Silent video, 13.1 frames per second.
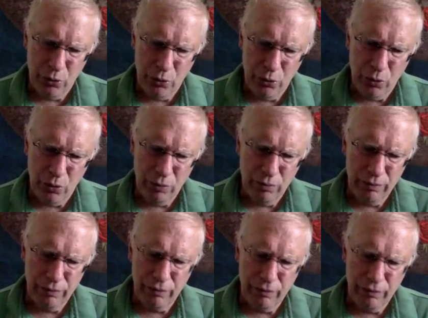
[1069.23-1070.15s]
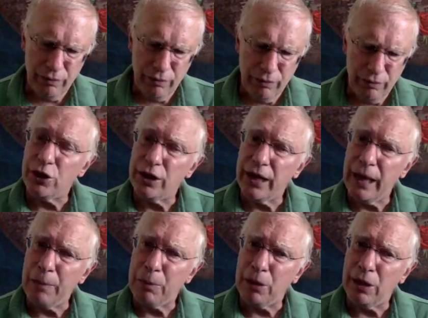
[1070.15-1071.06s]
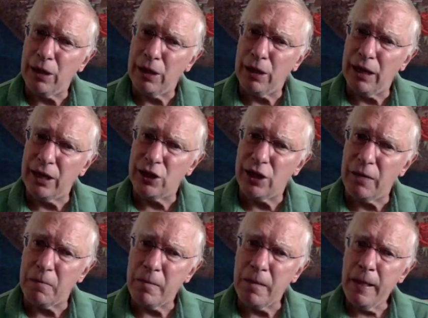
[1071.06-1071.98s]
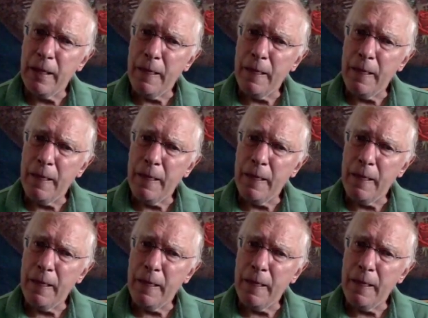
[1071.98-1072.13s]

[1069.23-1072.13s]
for speculators to capitalize on.